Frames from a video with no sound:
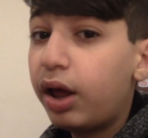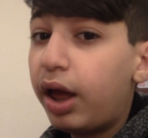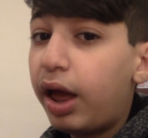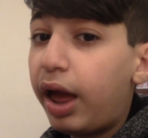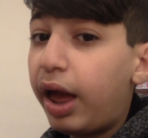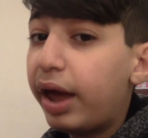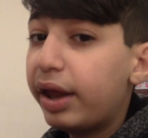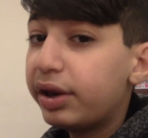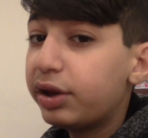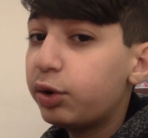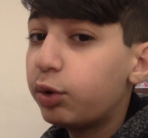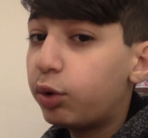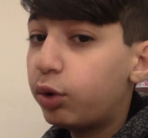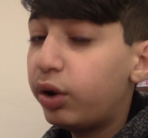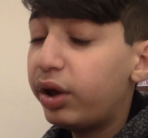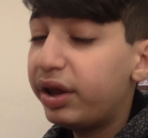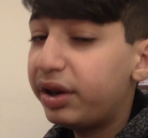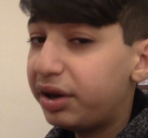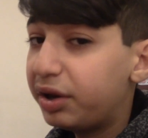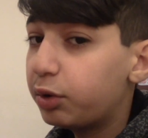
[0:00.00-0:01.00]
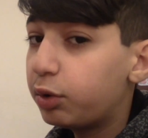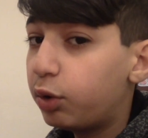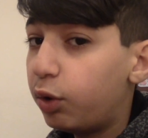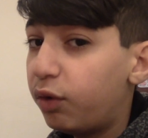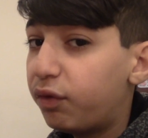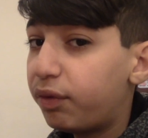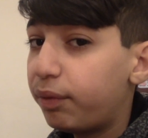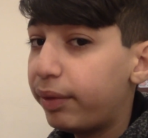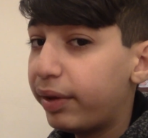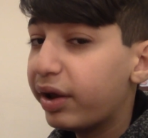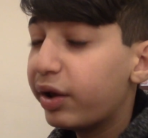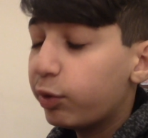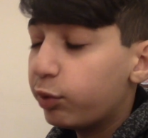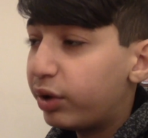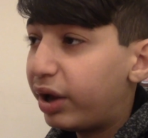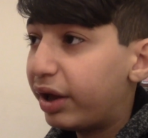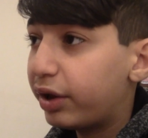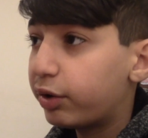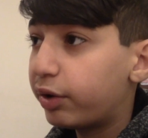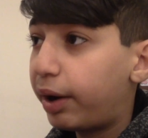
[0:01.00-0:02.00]
and you'll and he'll go from there. He'll
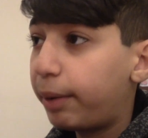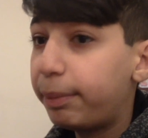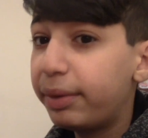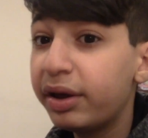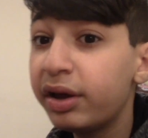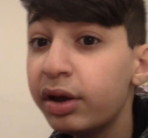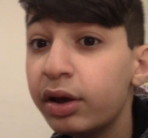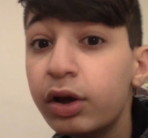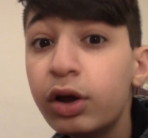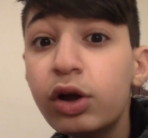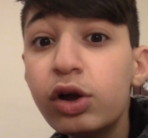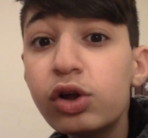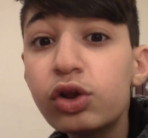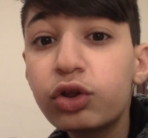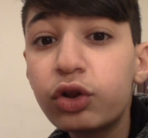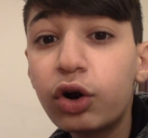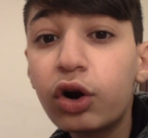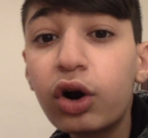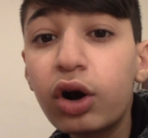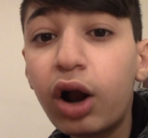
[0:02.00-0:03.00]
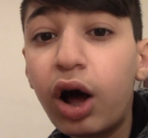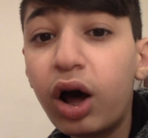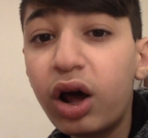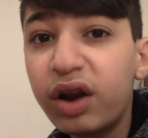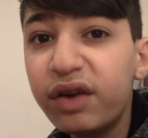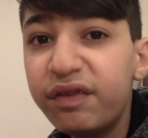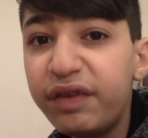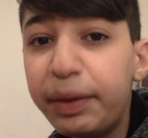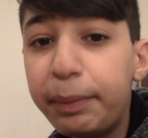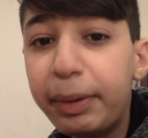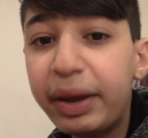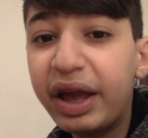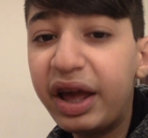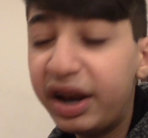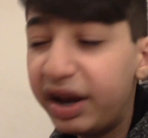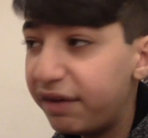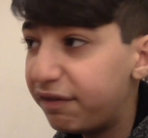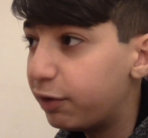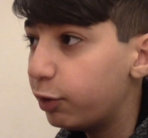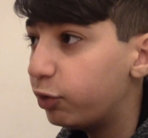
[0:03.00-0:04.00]
get your IP. Turn on a
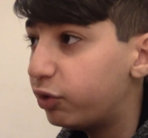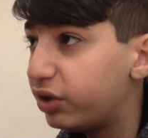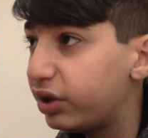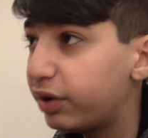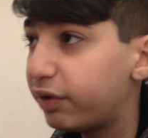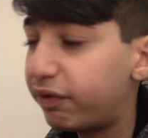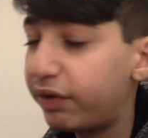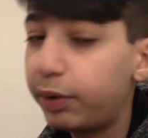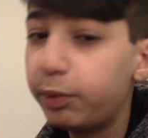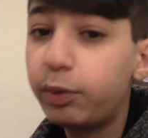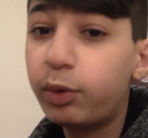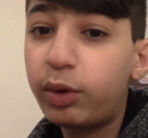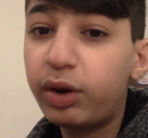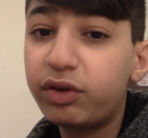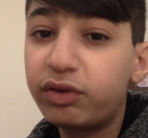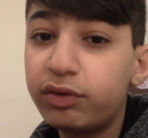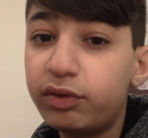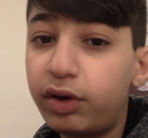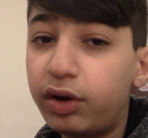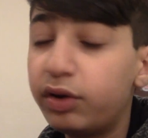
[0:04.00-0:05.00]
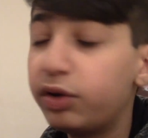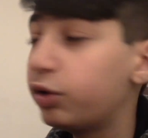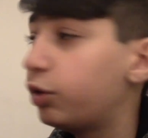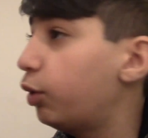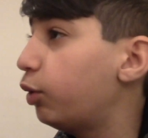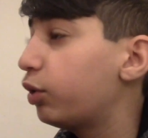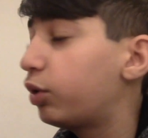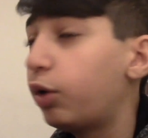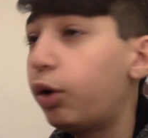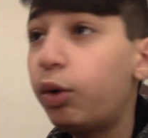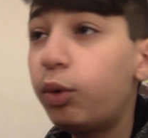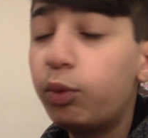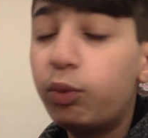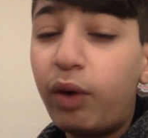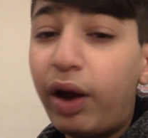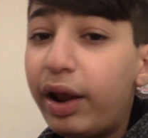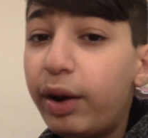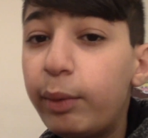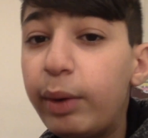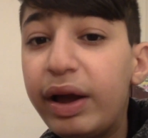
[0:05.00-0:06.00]
VPN if you see a friend requesting. Go go
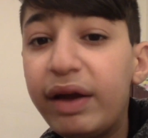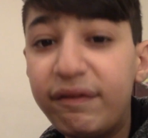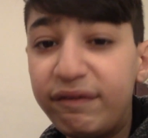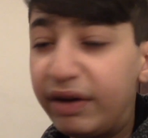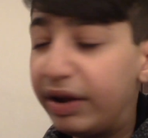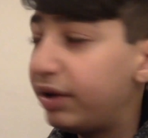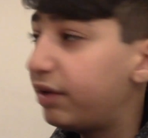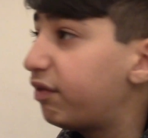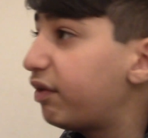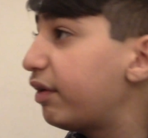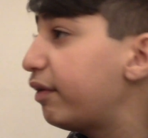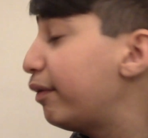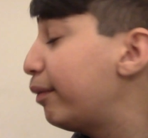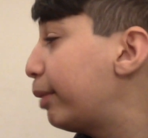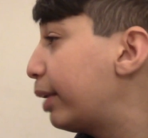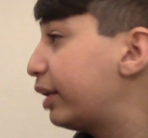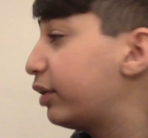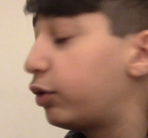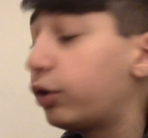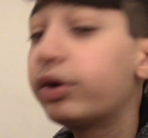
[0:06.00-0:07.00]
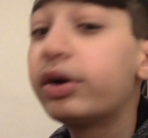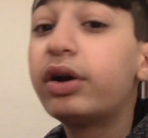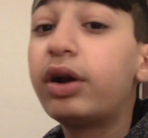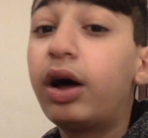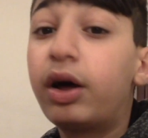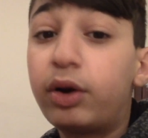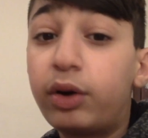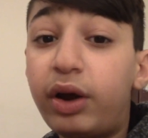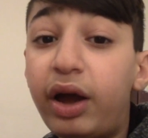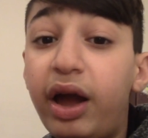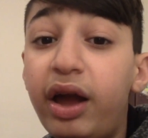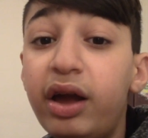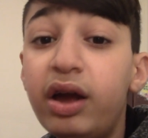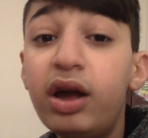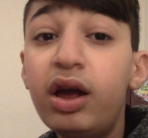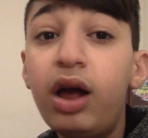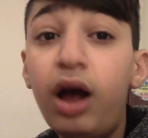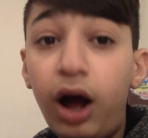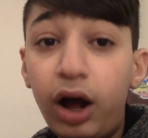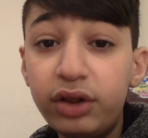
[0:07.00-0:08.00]
right away. Find a free VPN. Turn it on. Okay,
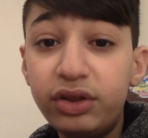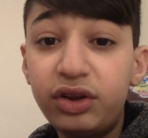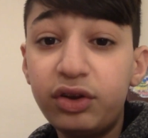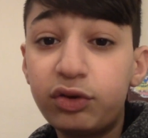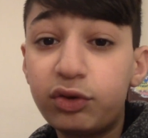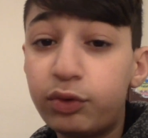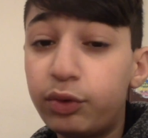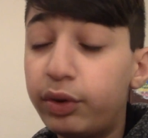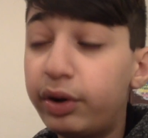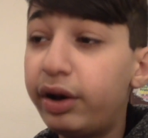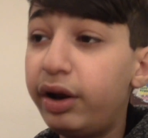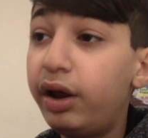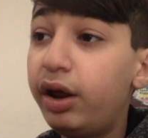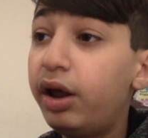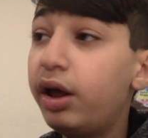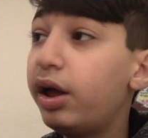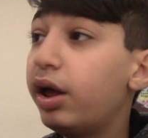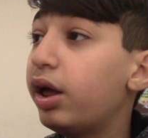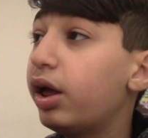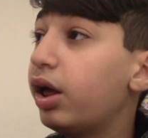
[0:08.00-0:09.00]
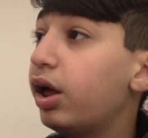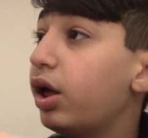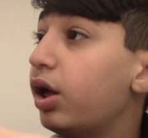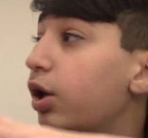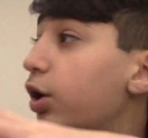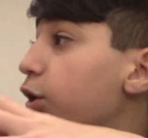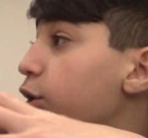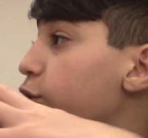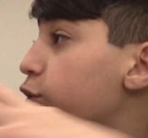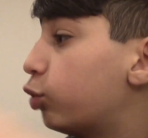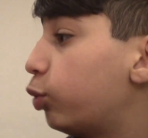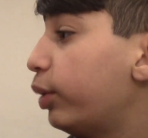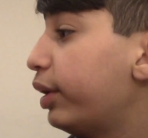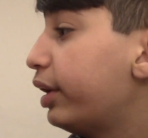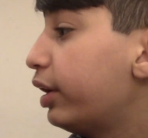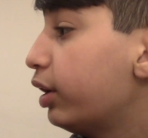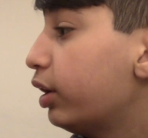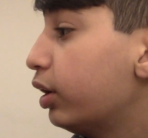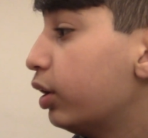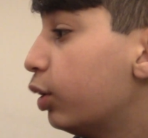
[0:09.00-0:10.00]
on Discord.
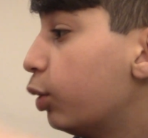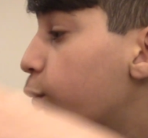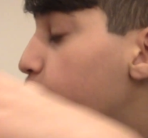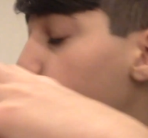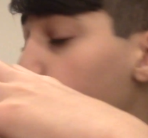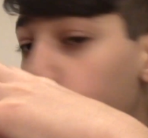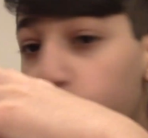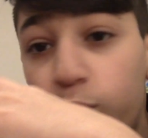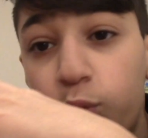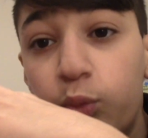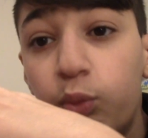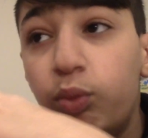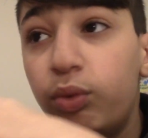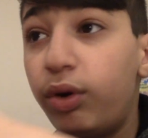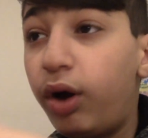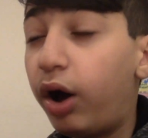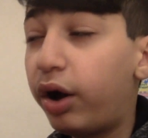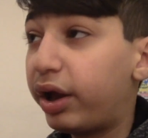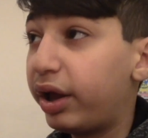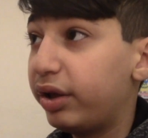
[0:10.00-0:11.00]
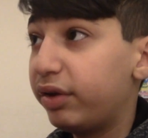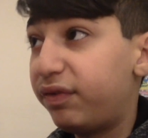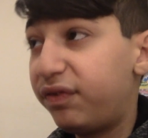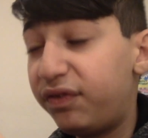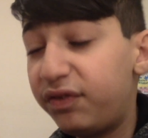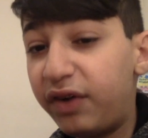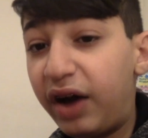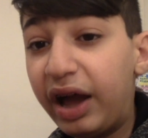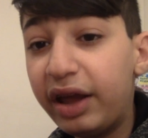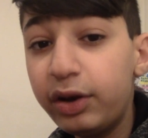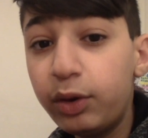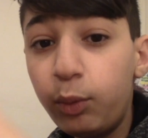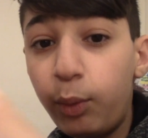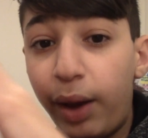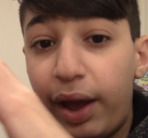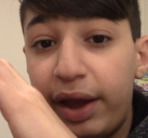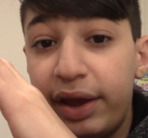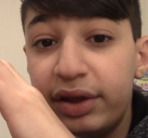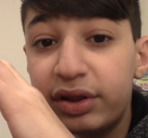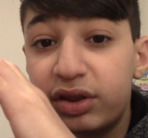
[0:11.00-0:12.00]
Twitter, okay, find a
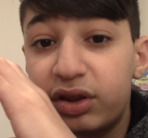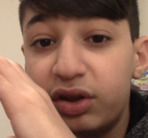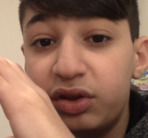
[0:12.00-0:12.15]
way to